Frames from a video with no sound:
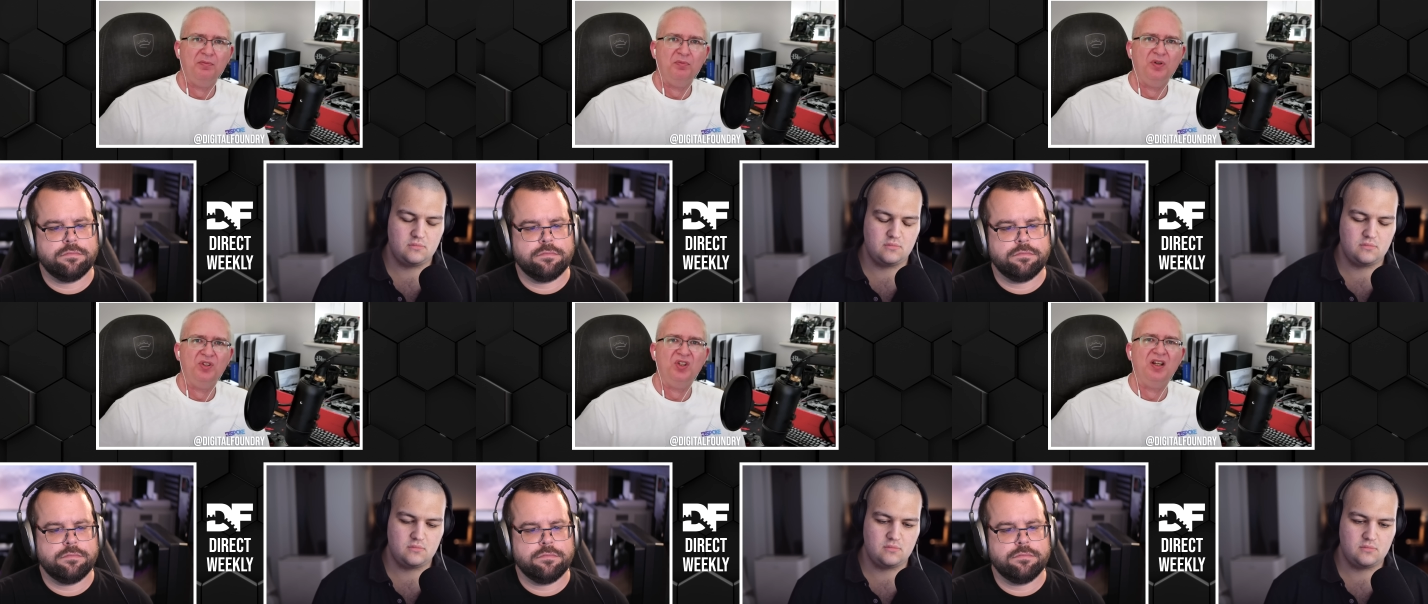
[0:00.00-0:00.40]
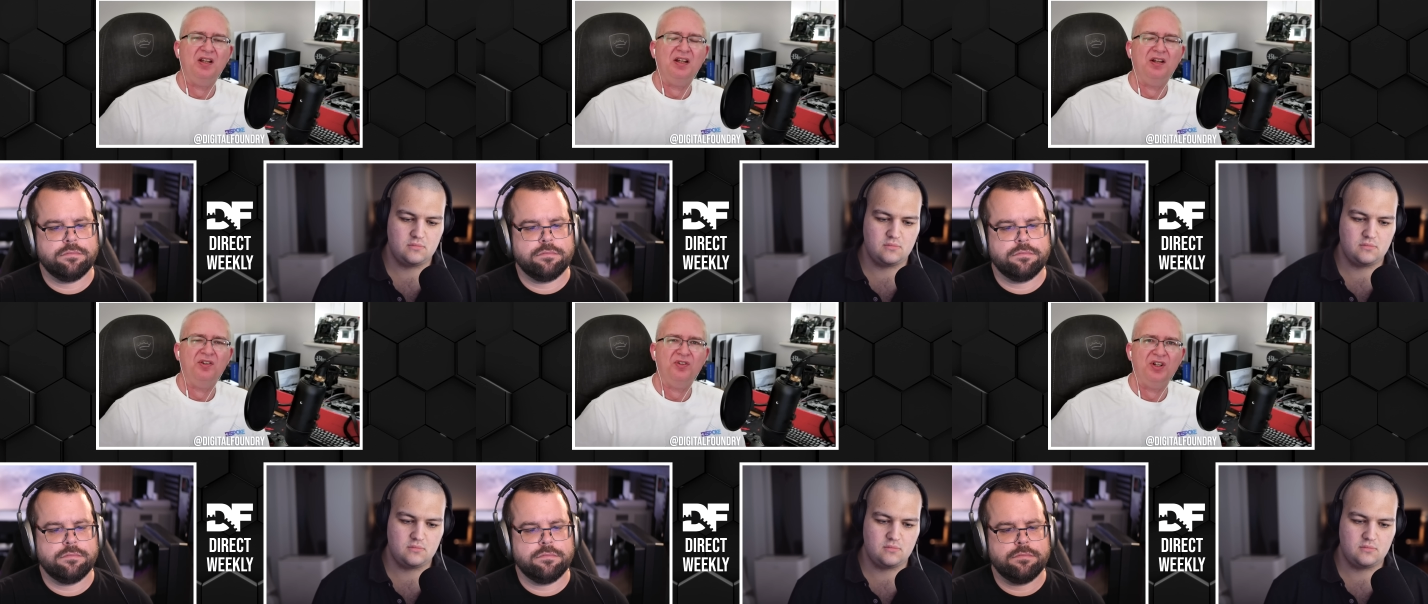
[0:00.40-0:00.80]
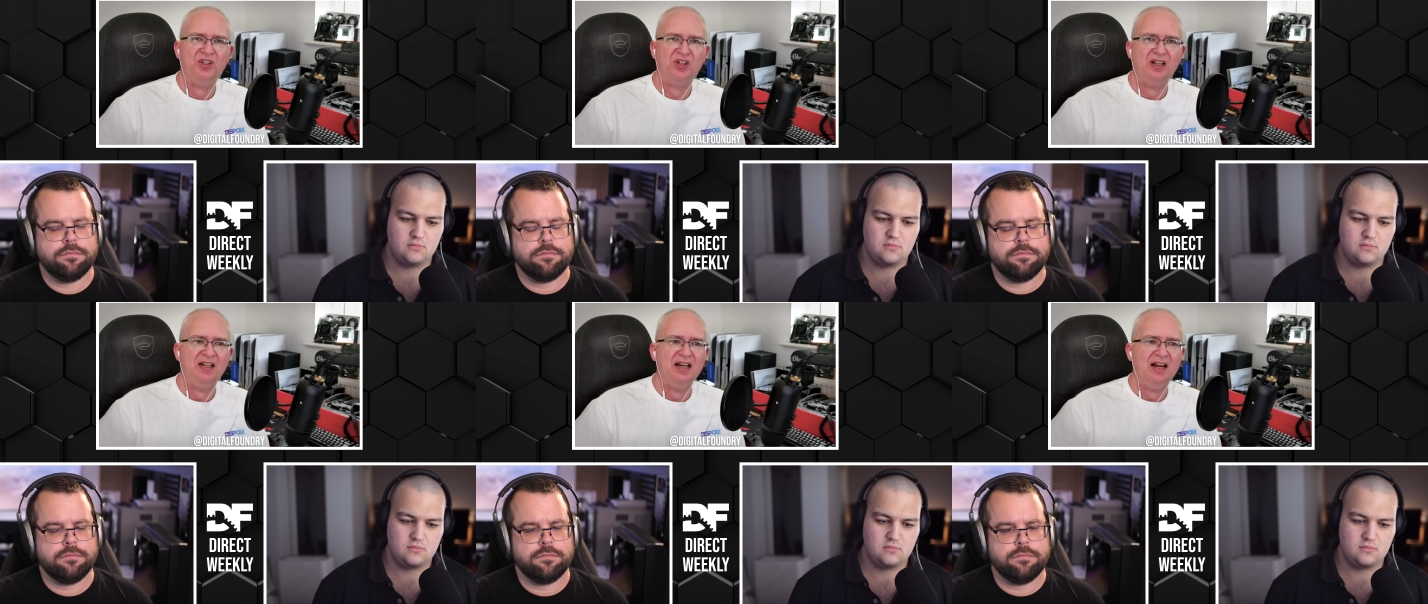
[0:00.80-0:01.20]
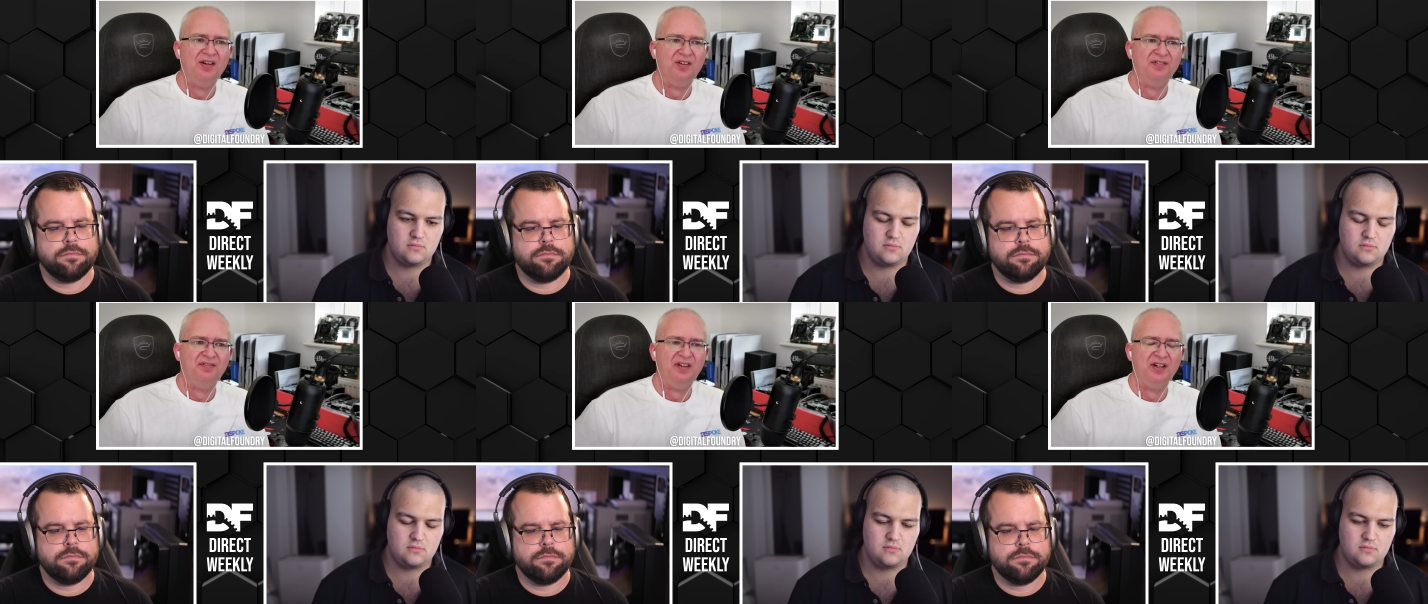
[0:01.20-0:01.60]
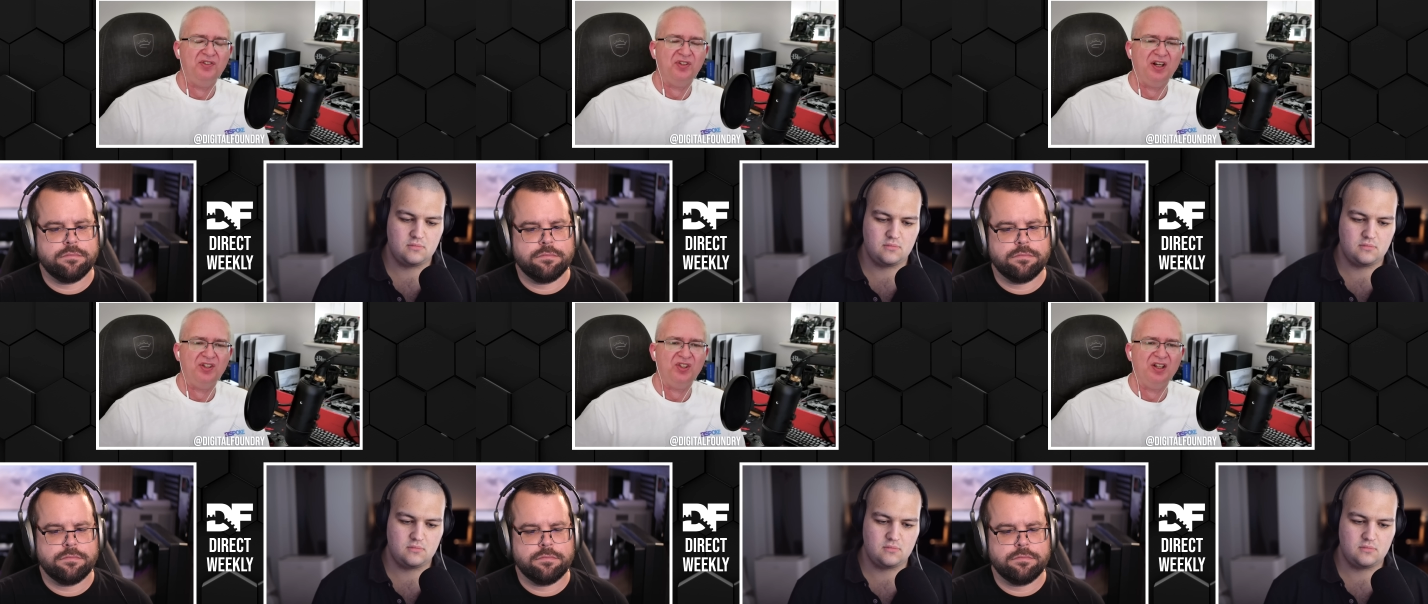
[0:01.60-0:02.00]
Speaker 1: we're seeing increasingly now that ray
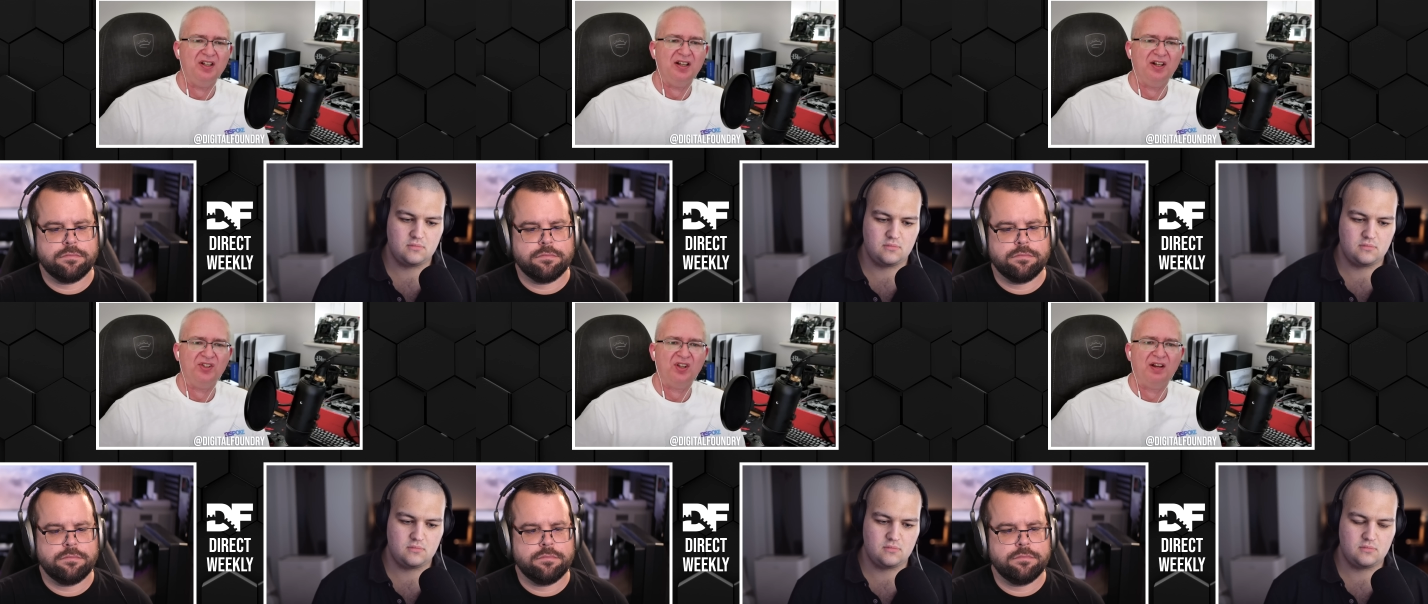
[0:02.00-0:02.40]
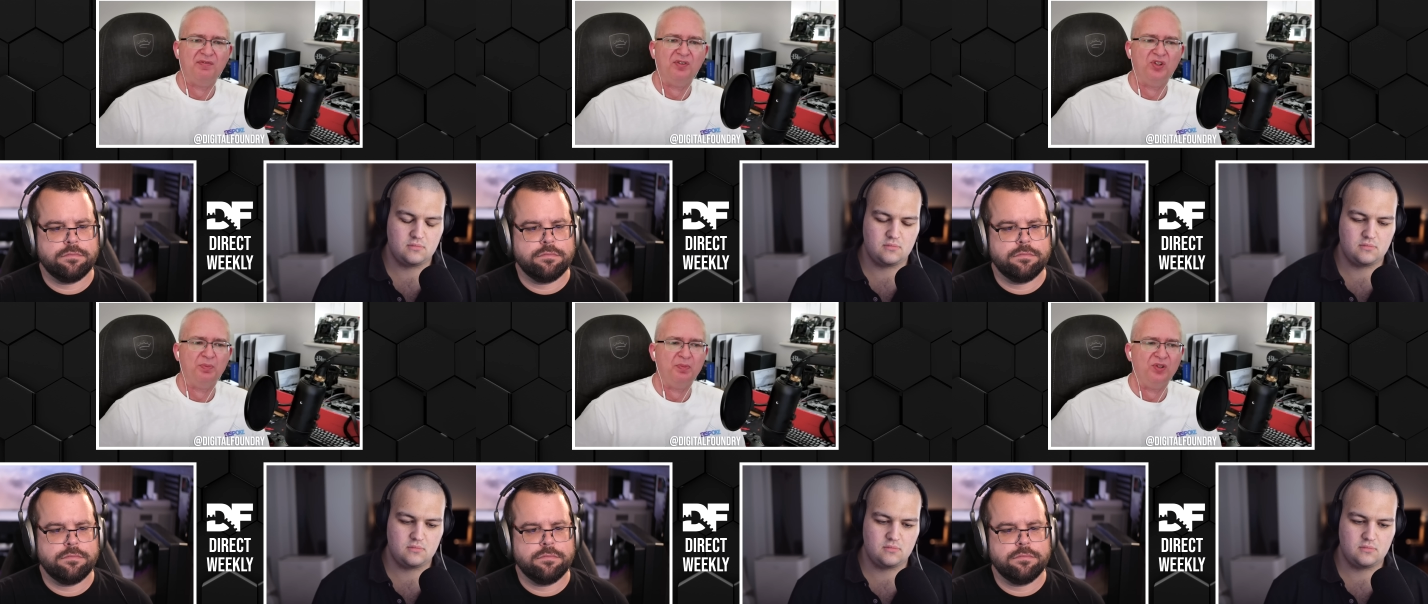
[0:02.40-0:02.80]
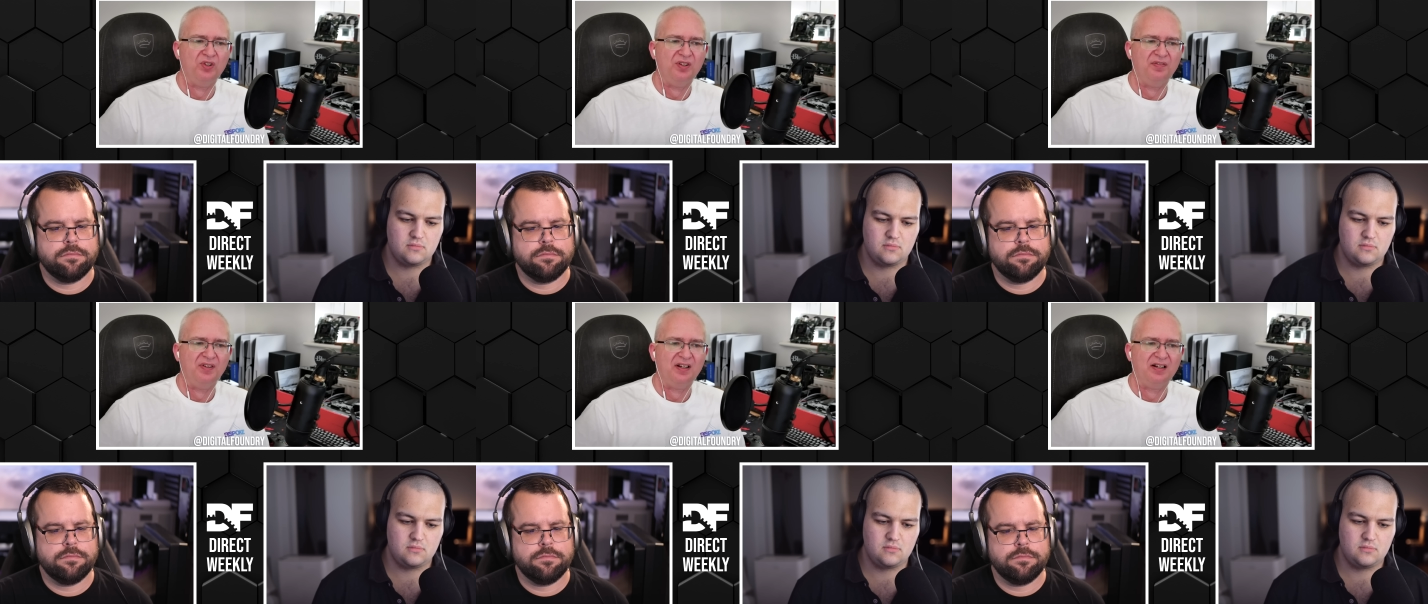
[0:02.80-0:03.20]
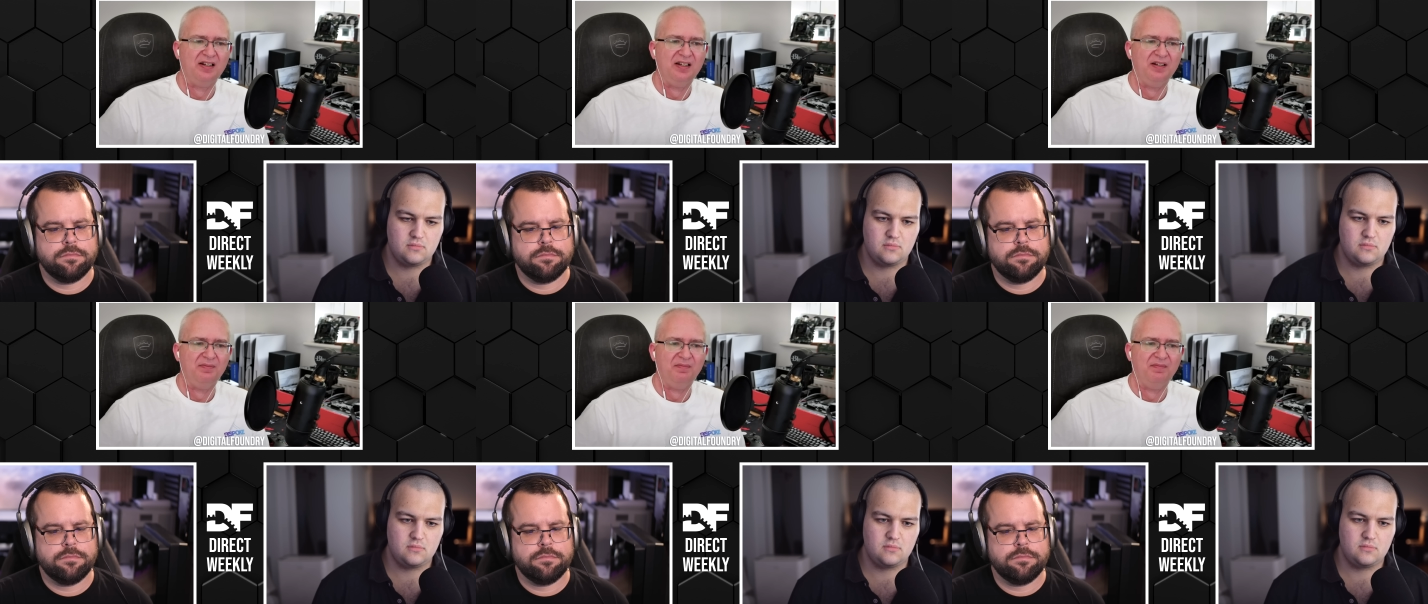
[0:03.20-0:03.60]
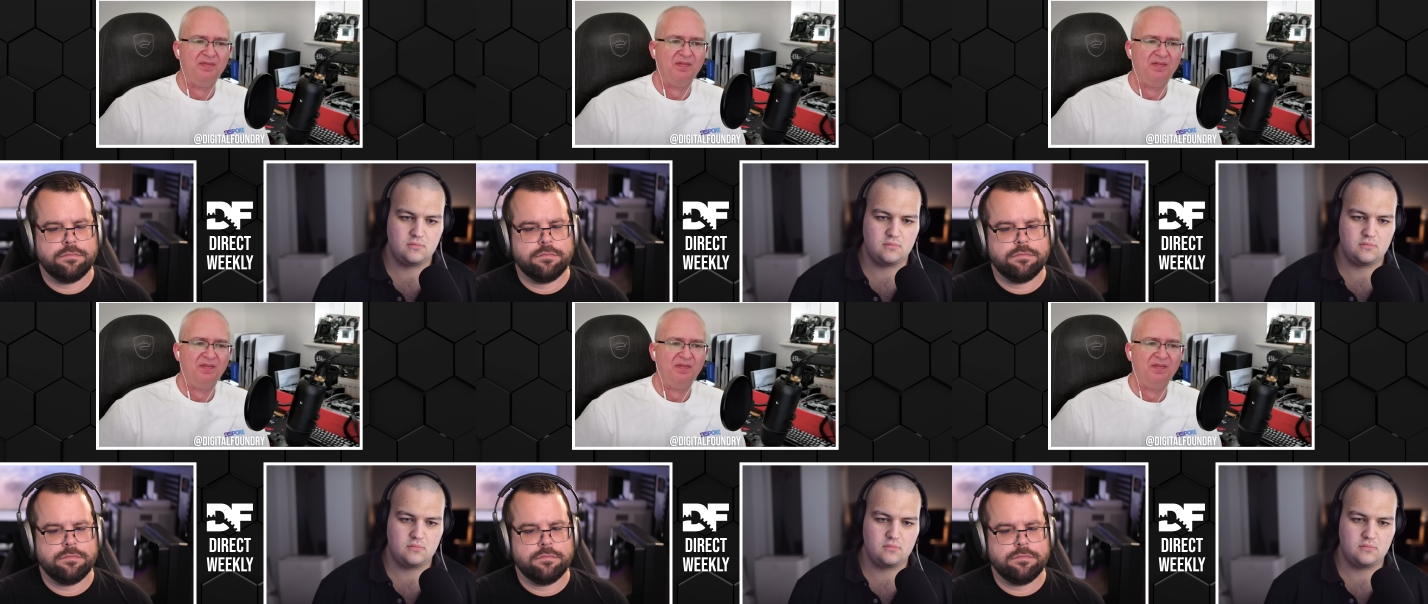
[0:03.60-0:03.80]
tracing does have a specifically